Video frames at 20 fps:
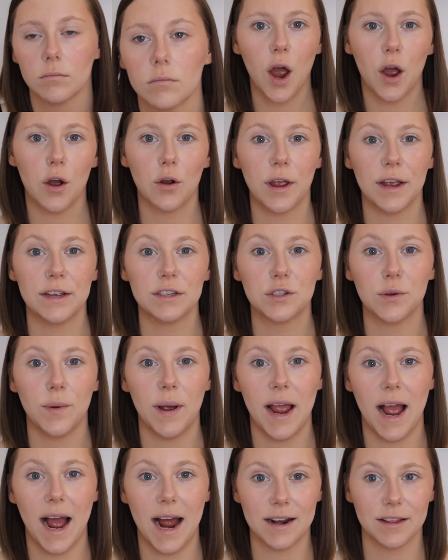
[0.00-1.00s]
Okay, so
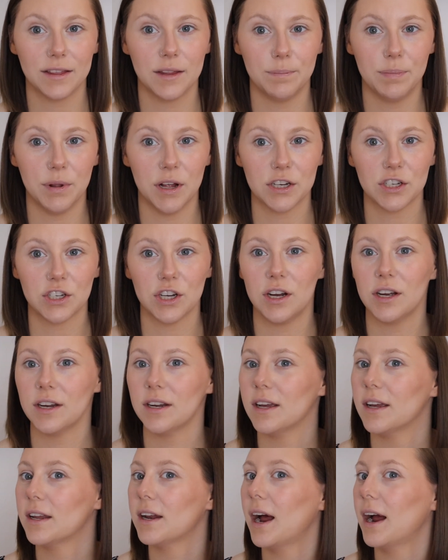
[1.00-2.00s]
I added the blush on
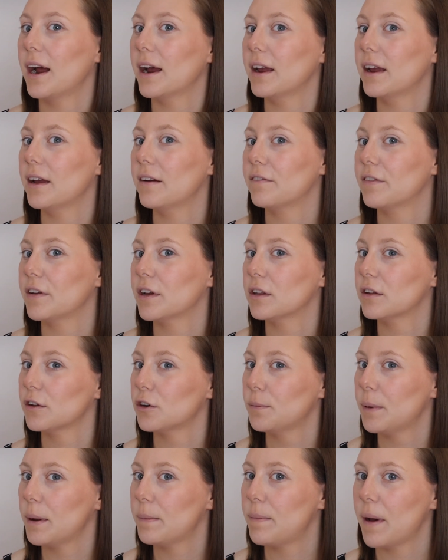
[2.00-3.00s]
and I feel a
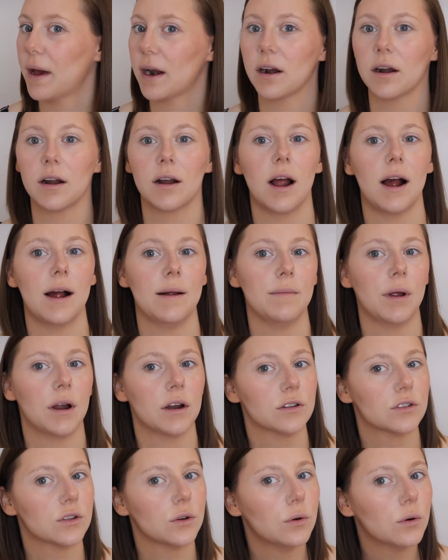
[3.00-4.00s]
little bit better. I'm
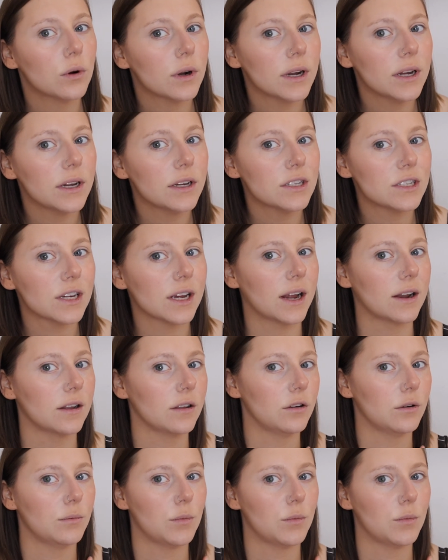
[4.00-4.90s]
not as orange. I got a little